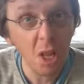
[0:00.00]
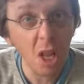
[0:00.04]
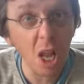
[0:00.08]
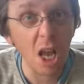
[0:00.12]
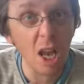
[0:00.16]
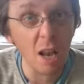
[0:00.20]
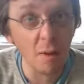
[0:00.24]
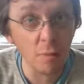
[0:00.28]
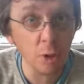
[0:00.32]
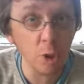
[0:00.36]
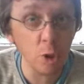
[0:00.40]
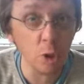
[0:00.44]

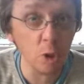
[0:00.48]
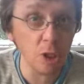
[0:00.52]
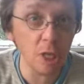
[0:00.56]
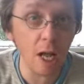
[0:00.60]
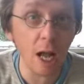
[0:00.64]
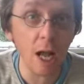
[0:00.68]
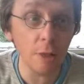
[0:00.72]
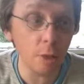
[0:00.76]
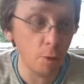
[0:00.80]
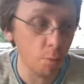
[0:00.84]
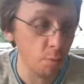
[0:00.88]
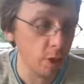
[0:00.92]
And I've just
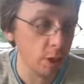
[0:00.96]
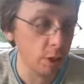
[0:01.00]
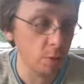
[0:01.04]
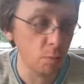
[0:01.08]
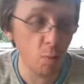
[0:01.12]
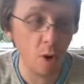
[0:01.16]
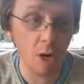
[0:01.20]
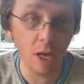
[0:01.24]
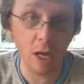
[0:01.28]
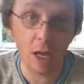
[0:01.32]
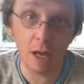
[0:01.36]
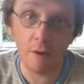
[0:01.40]
had the reason
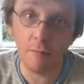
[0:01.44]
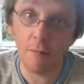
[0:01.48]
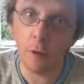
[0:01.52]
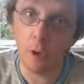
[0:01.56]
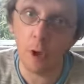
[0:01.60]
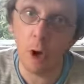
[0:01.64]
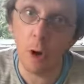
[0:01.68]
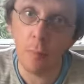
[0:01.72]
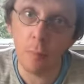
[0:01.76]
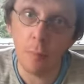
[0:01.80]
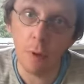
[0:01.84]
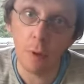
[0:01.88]
why I haven't
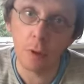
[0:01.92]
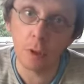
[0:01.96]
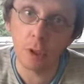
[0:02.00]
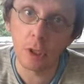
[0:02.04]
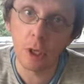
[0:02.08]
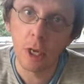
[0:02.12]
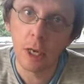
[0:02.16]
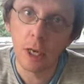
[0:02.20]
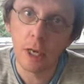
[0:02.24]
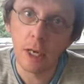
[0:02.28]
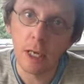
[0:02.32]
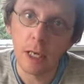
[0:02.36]
got much
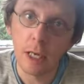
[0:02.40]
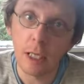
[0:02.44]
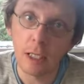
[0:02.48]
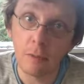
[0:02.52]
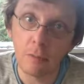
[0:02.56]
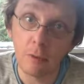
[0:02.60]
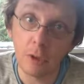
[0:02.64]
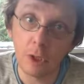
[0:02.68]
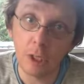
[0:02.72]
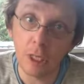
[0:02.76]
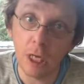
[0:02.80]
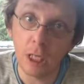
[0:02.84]
is
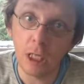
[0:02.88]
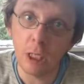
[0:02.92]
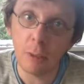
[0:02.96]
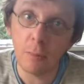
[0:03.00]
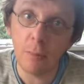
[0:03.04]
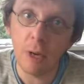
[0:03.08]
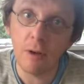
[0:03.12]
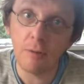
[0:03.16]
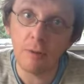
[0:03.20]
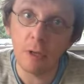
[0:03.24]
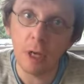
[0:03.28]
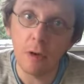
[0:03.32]
I've just had
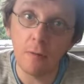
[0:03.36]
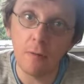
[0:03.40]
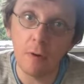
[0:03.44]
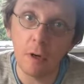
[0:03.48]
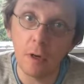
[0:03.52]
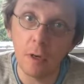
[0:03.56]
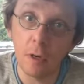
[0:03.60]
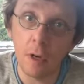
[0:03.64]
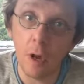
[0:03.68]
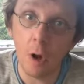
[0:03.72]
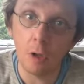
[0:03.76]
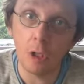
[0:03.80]
some
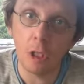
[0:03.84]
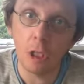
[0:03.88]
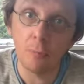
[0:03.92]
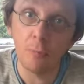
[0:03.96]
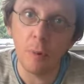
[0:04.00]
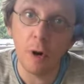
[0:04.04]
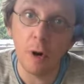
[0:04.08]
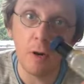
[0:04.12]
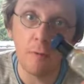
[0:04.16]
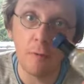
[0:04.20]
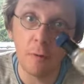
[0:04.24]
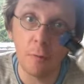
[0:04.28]
leftover cottage
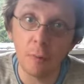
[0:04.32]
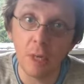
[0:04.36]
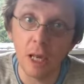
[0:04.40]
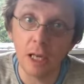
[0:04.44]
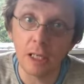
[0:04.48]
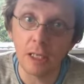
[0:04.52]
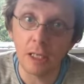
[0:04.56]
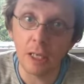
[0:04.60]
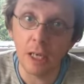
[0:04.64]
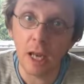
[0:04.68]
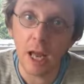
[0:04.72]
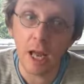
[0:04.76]
pie from
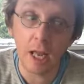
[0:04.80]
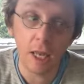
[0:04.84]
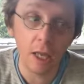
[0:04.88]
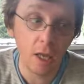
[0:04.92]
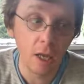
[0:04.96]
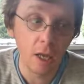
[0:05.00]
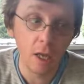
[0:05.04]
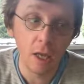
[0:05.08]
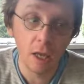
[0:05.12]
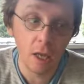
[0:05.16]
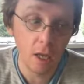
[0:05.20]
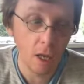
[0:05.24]
yesterday,
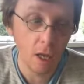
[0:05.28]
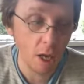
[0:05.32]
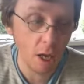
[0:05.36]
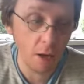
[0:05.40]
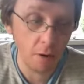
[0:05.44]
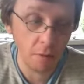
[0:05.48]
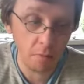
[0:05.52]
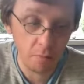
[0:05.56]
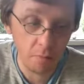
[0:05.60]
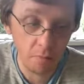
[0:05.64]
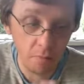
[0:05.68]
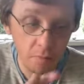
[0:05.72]

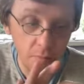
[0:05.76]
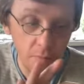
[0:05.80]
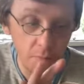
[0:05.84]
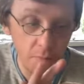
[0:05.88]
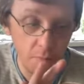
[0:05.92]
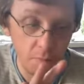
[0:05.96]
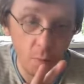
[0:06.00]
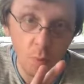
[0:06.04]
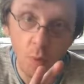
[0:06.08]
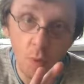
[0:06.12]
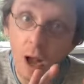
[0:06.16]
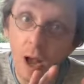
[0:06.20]
and
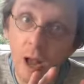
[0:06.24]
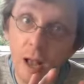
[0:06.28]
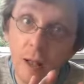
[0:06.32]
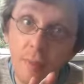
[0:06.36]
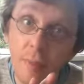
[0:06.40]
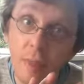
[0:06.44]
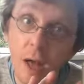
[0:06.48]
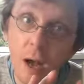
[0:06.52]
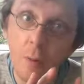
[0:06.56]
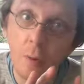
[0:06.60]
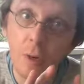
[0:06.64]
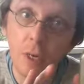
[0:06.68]
I had
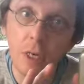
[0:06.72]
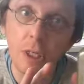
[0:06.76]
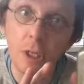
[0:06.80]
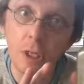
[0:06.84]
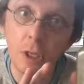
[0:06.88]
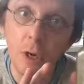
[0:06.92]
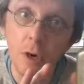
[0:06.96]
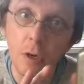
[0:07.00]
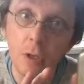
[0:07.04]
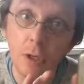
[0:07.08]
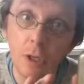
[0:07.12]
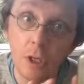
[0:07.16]
that when I
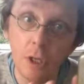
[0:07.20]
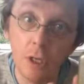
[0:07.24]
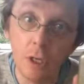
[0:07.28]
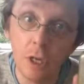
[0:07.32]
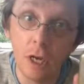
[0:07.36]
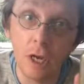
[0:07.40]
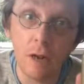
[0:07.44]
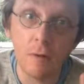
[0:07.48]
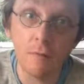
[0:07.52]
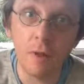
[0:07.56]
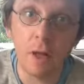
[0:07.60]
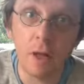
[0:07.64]
started,
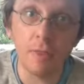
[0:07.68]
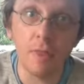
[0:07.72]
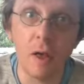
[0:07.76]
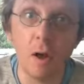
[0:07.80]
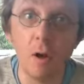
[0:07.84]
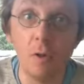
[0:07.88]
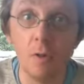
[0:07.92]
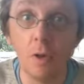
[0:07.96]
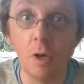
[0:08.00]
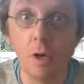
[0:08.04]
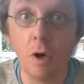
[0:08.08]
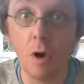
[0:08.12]
and I've had
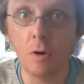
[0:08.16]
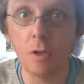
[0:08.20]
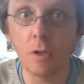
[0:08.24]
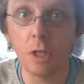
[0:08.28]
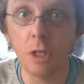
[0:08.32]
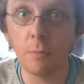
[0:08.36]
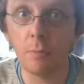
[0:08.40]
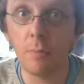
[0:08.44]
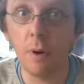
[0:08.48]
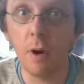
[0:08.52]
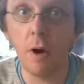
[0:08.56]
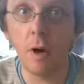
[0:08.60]
that on the
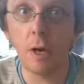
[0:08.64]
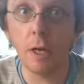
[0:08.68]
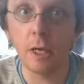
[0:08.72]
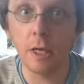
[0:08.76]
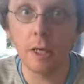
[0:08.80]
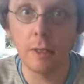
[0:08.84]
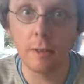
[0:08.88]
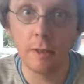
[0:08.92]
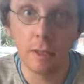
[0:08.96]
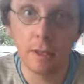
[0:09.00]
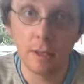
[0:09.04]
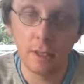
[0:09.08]
cottage pie.
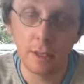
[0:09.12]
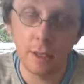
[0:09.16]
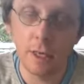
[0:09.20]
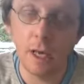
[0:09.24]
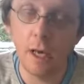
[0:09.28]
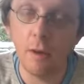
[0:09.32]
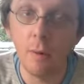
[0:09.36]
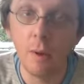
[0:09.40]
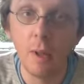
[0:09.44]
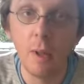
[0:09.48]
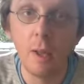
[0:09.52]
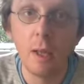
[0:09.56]

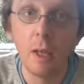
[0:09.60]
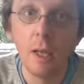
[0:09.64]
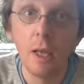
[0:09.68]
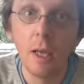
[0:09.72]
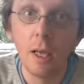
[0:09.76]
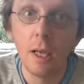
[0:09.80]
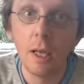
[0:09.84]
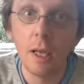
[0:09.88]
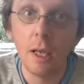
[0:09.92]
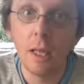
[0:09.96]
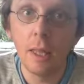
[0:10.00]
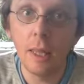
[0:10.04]
So
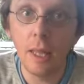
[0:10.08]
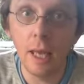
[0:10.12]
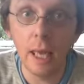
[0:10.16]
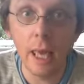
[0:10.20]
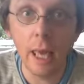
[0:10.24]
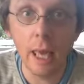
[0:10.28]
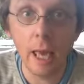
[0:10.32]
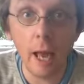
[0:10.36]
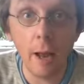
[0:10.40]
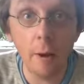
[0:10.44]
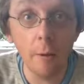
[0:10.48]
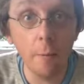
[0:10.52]
there
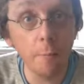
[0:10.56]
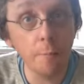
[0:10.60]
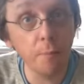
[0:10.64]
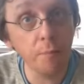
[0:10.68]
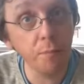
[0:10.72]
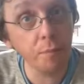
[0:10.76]
you go.